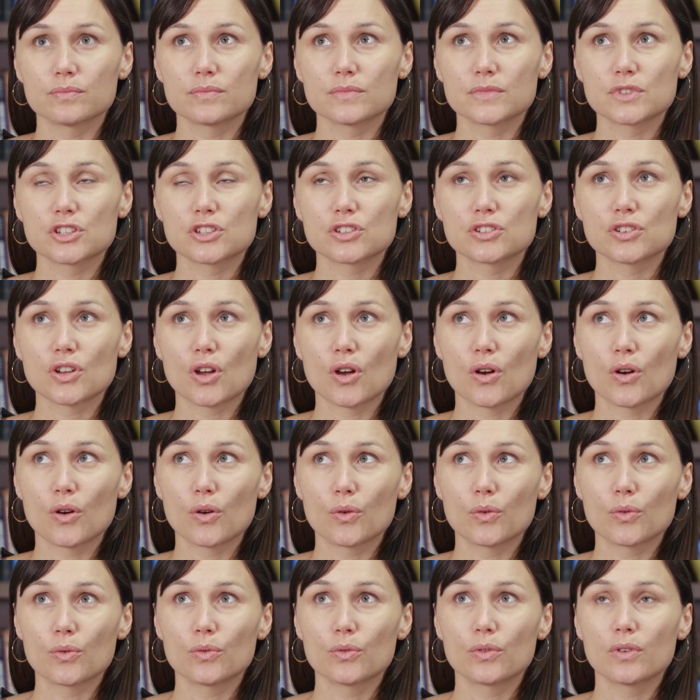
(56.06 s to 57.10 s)

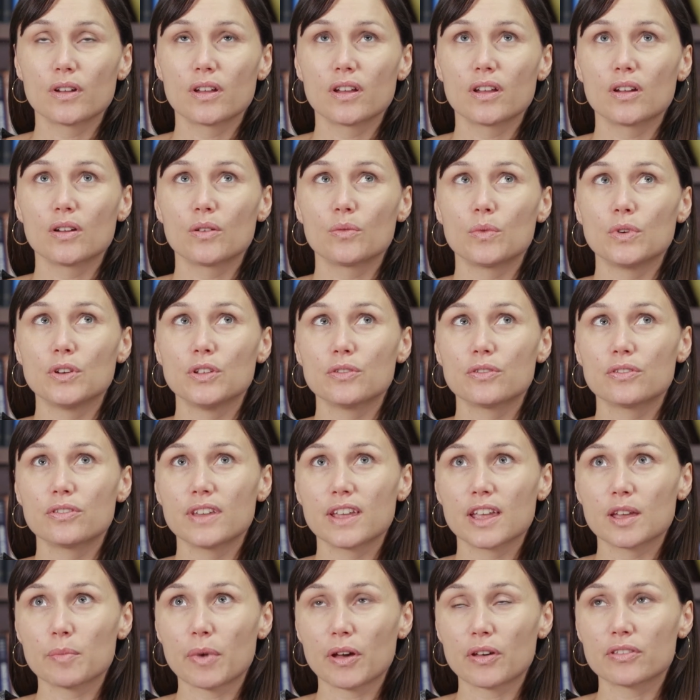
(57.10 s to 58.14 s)
So when you
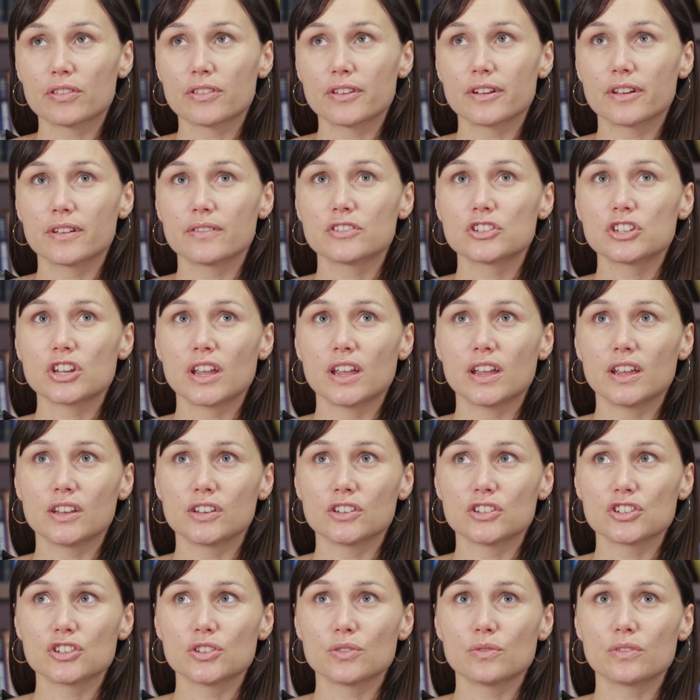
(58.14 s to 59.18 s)
think about theory of
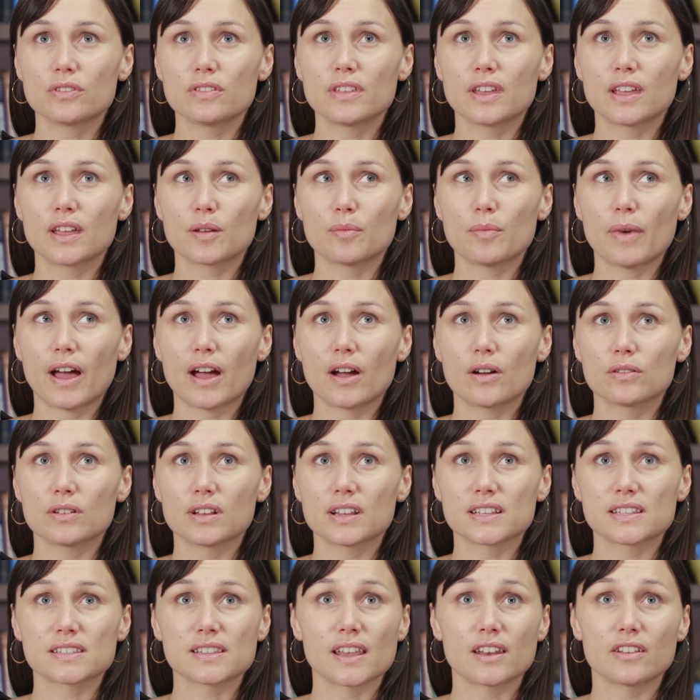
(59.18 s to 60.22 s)
change, you think about
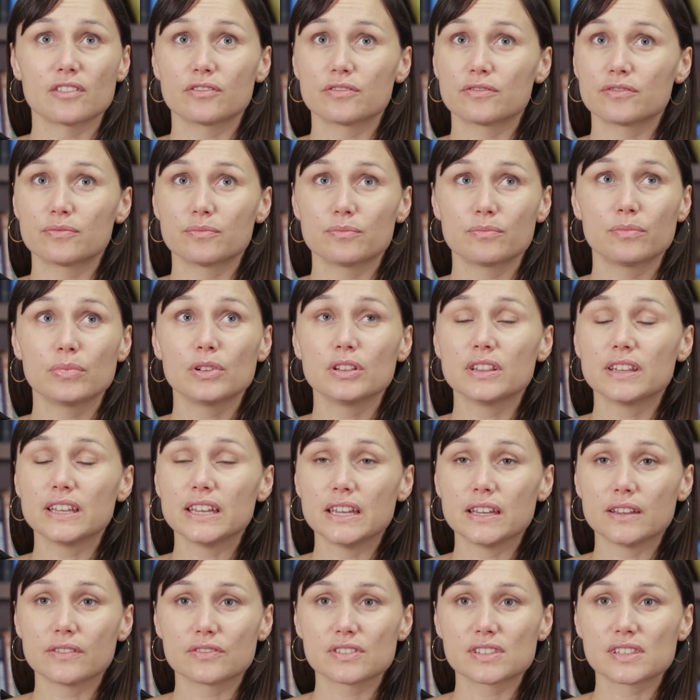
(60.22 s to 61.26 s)
a set of
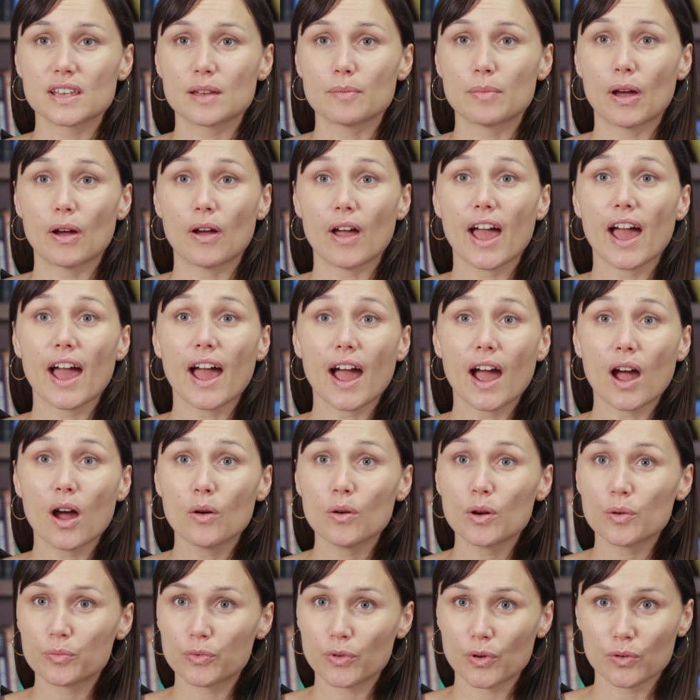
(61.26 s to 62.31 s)
beliefs about
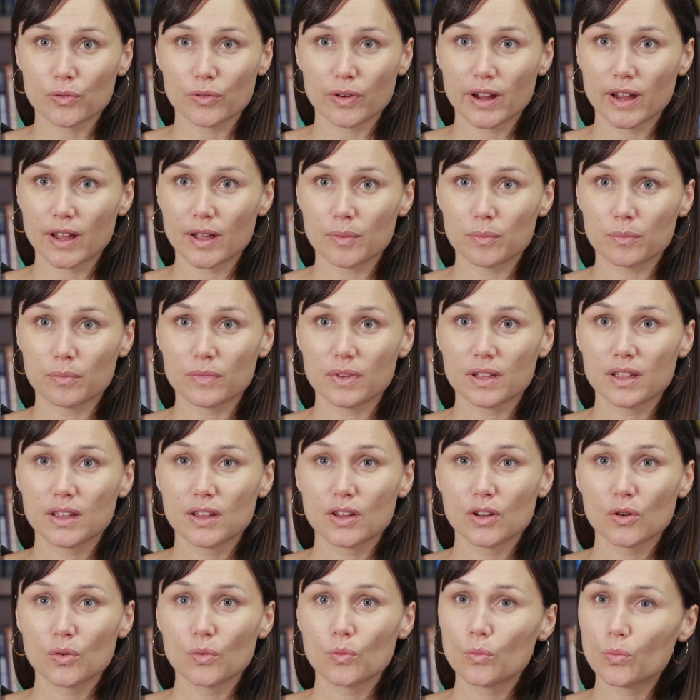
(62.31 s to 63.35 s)
how a program
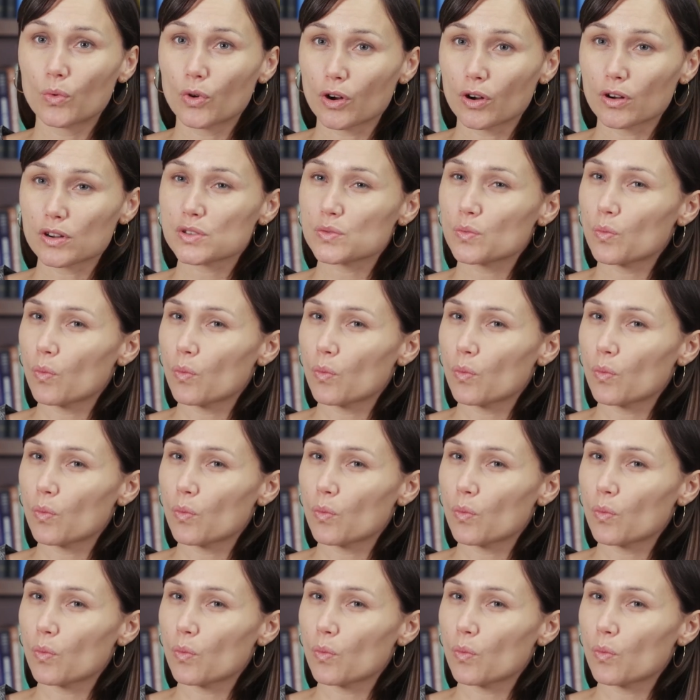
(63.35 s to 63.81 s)
works,